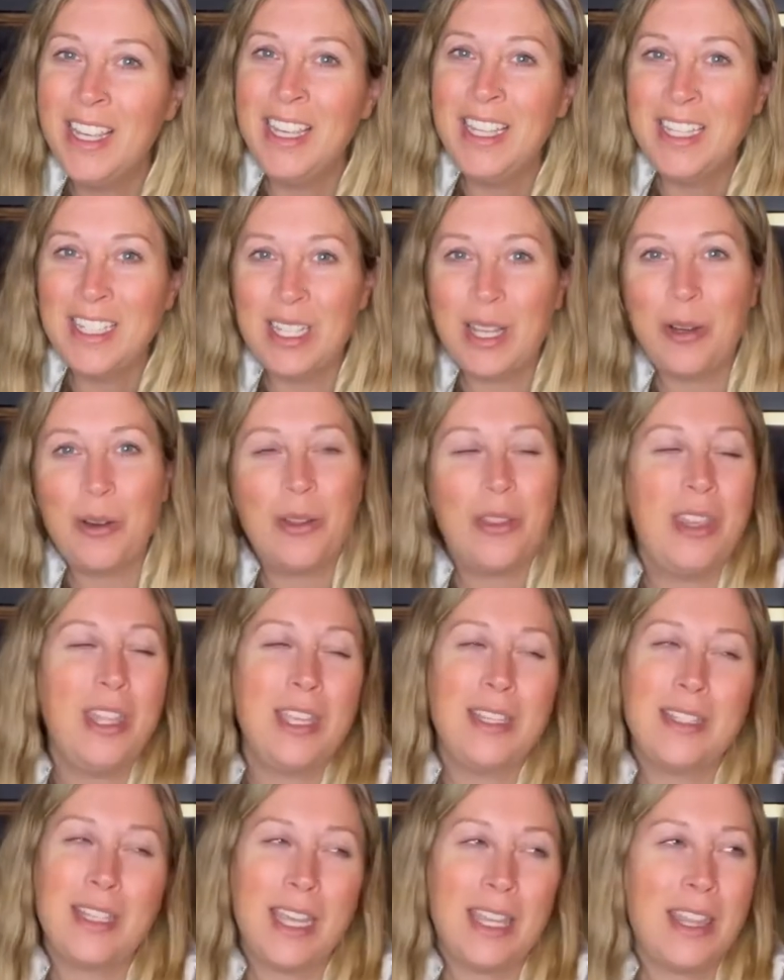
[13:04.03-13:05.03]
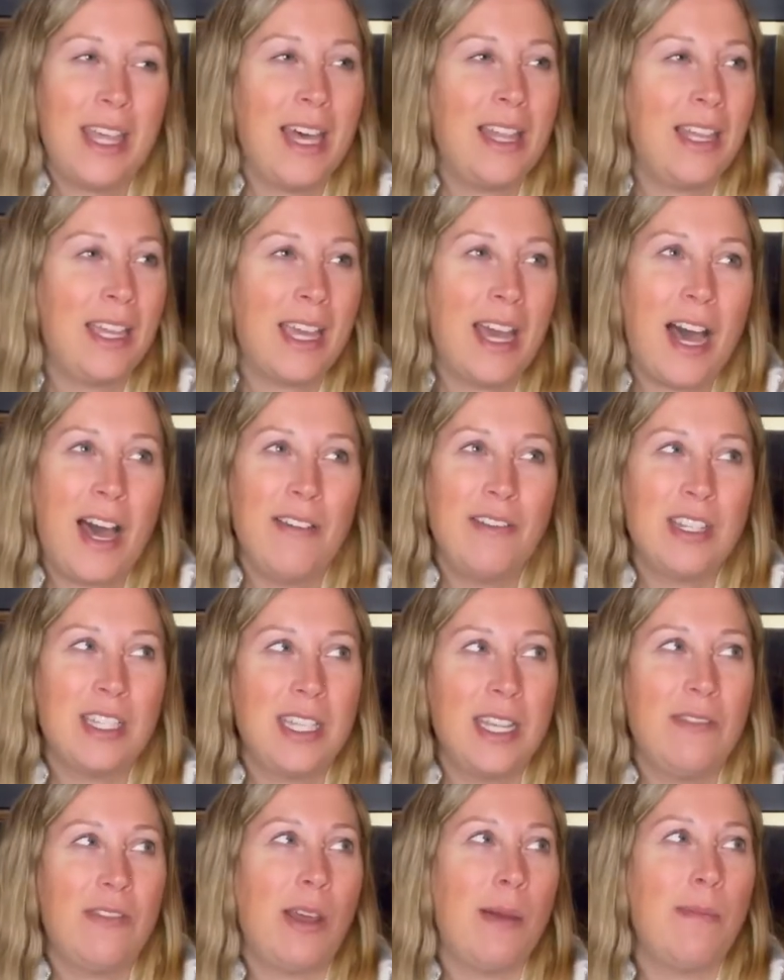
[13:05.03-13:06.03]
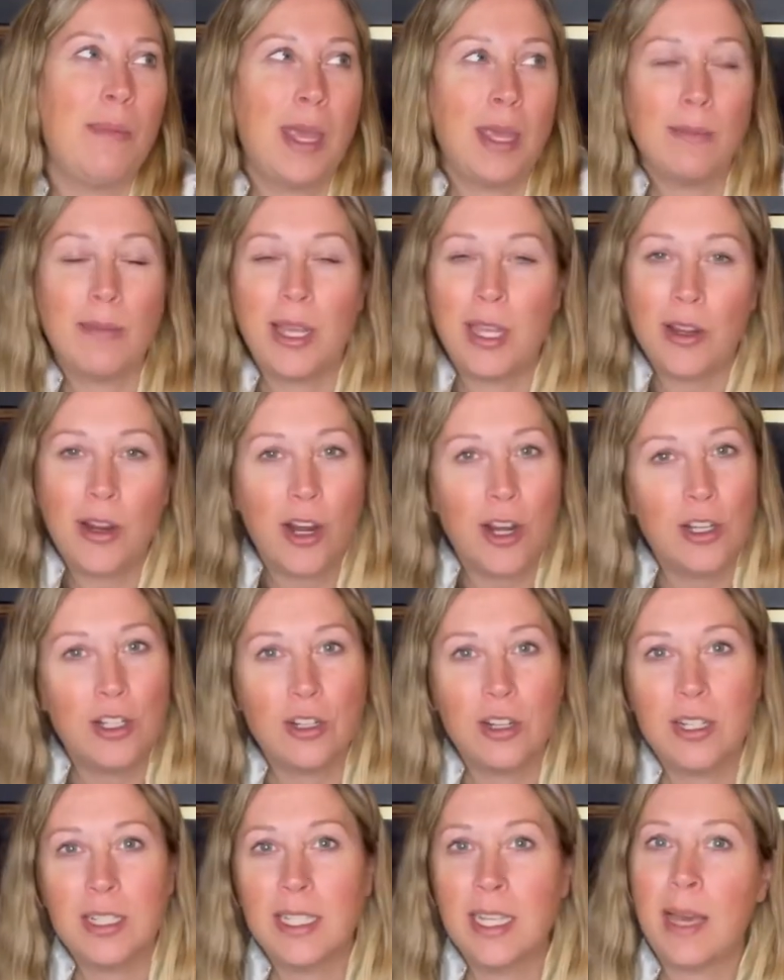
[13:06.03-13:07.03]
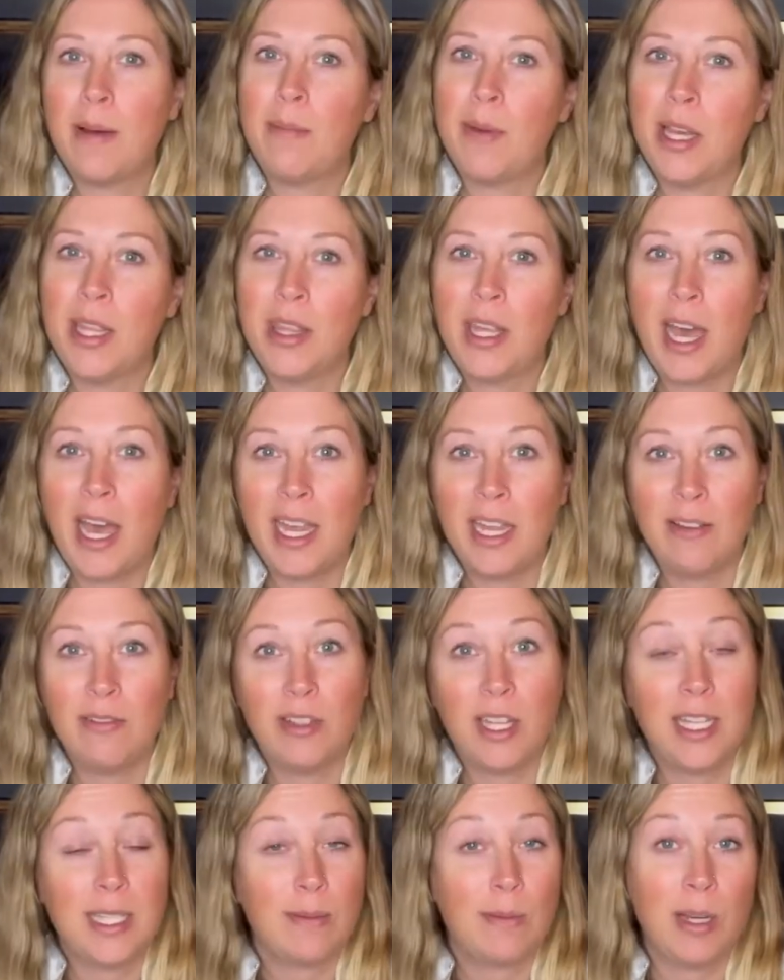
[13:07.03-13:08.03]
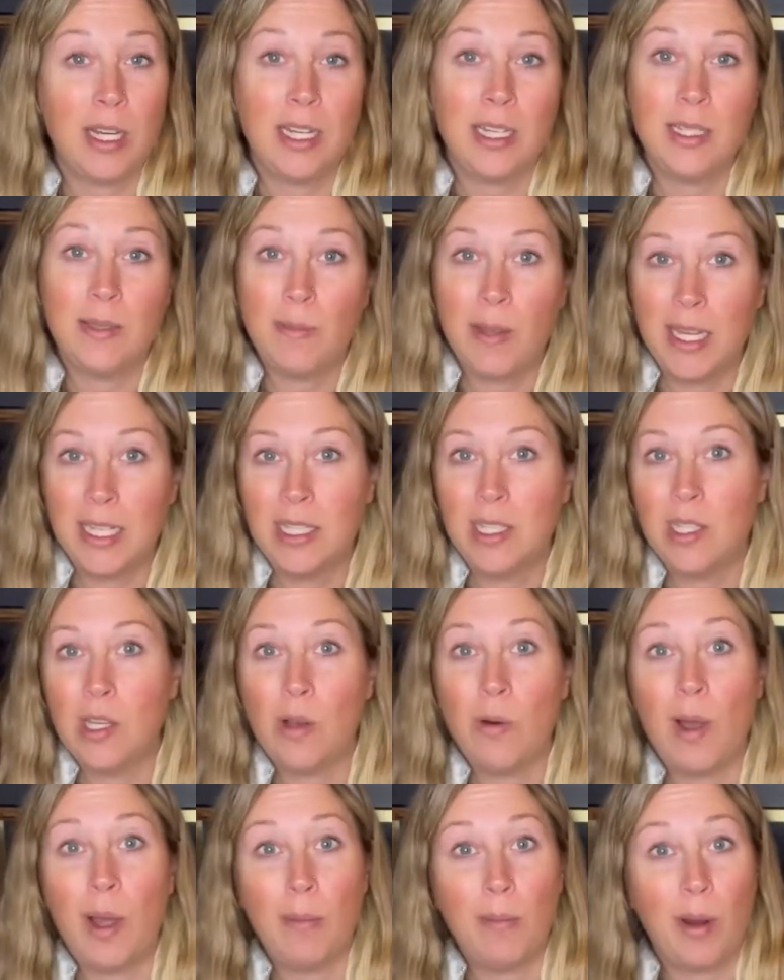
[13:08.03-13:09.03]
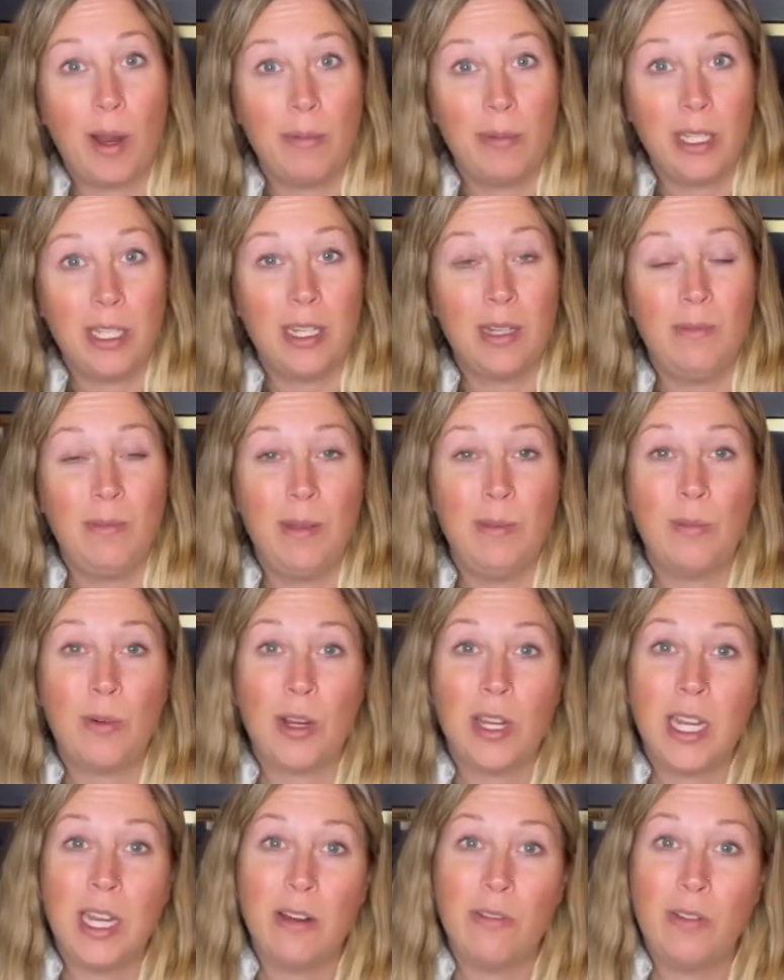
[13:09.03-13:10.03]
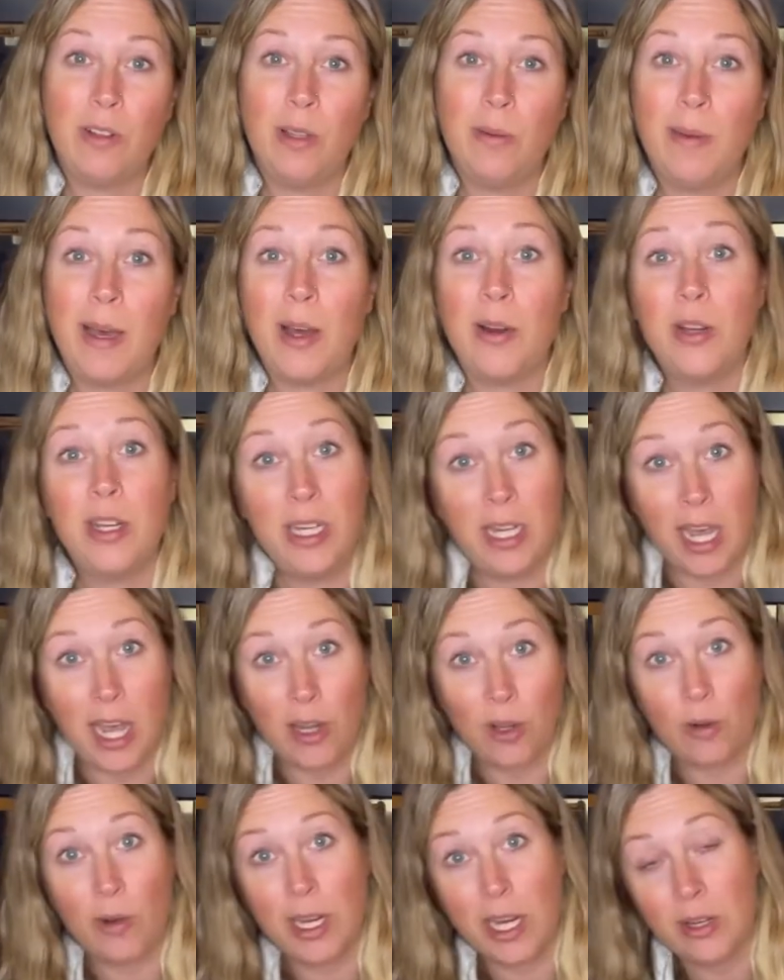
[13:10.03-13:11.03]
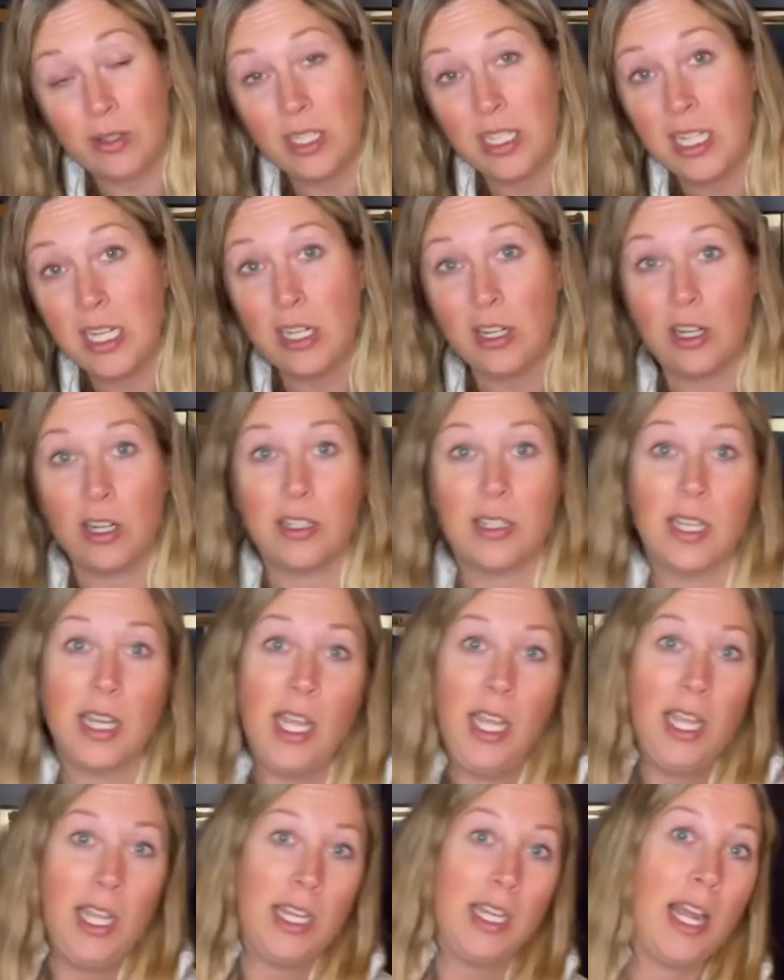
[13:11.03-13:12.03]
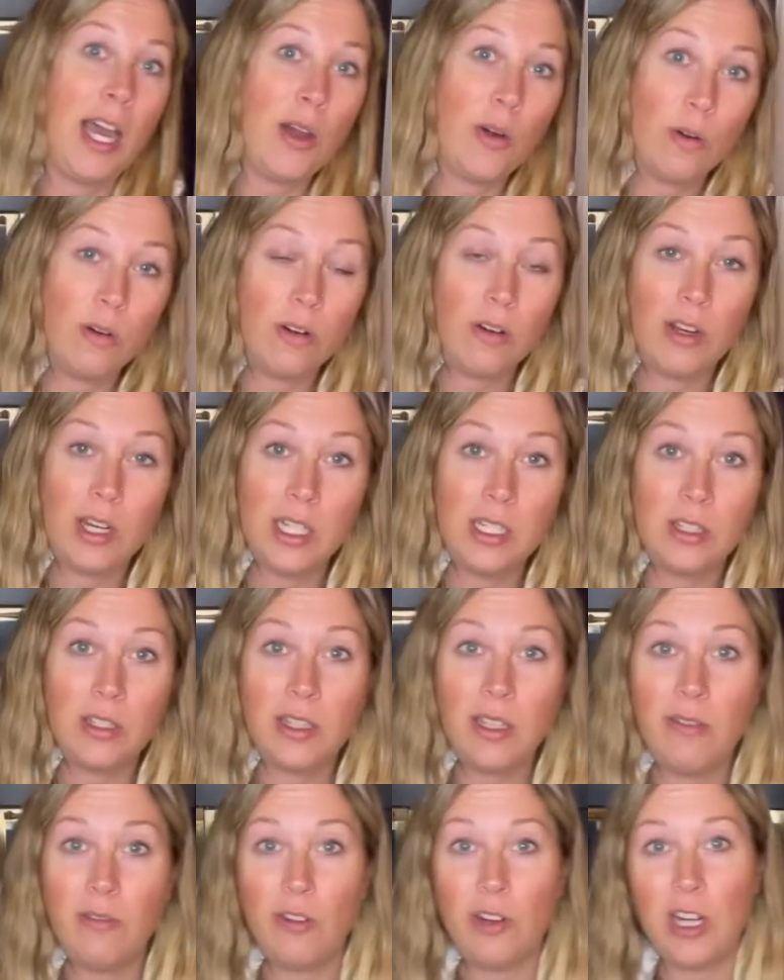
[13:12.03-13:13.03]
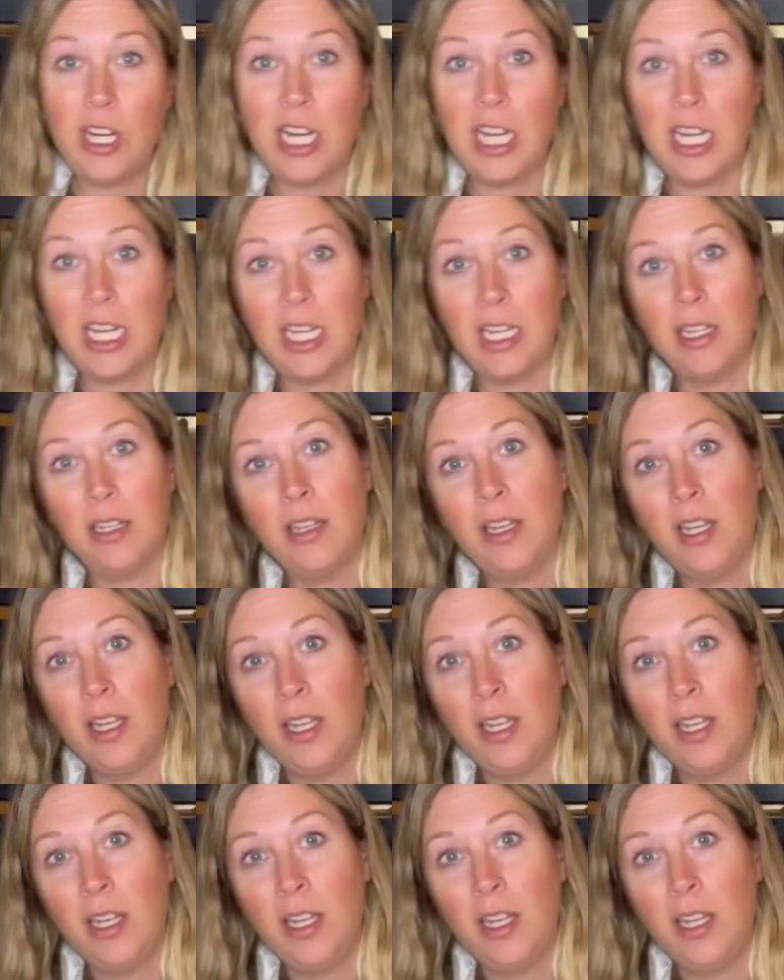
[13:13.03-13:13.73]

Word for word: So things like that. Like obviously if I'm paying my car insurance that month, I have less money to spend. So I'm probably going to be more careful about not going out to dinners, not ordering delivery,